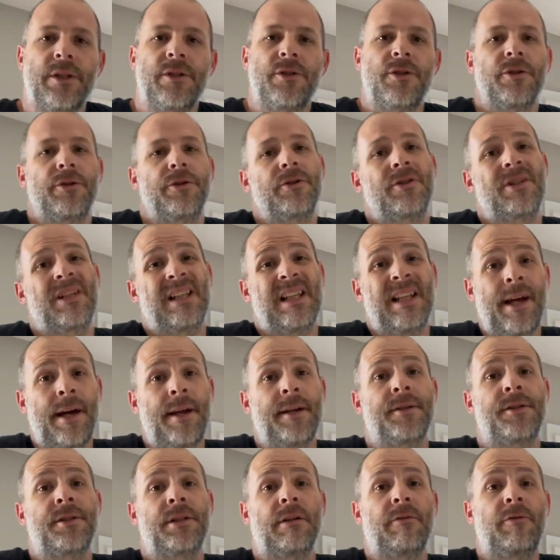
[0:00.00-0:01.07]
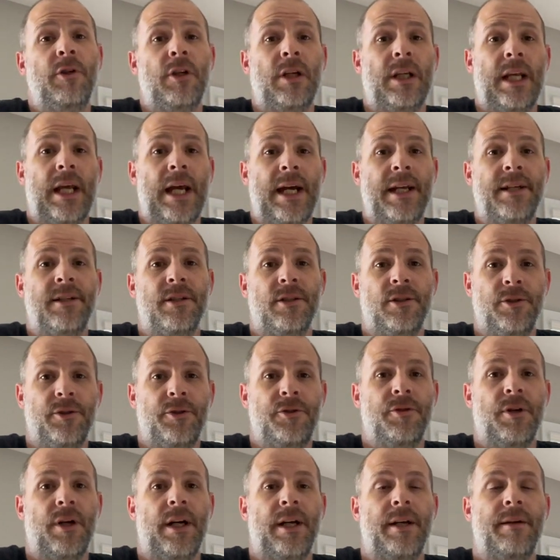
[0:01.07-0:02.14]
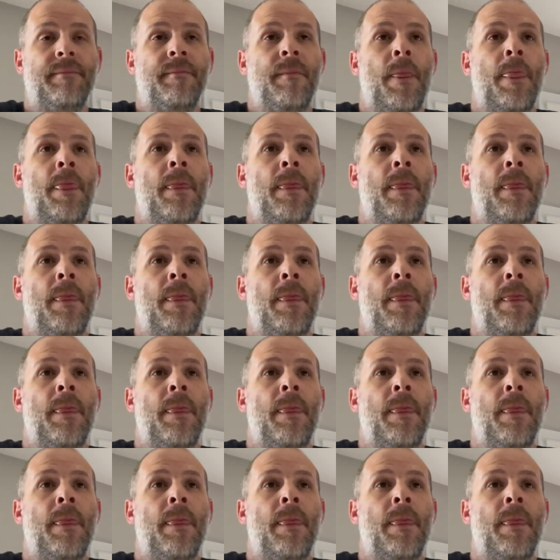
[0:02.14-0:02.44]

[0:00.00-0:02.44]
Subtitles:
So there's a lot of stuff you can add to Lutron.